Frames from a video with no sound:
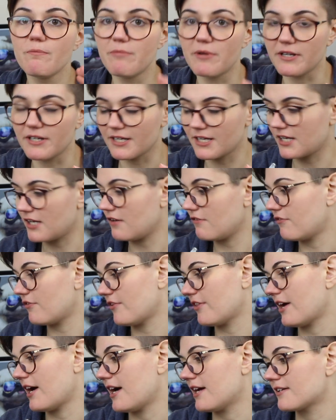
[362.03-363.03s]
bulky for
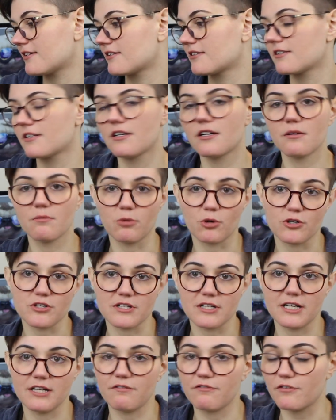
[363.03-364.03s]
that.
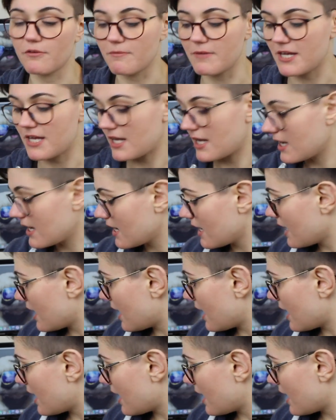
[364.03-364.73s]
Personally, for me,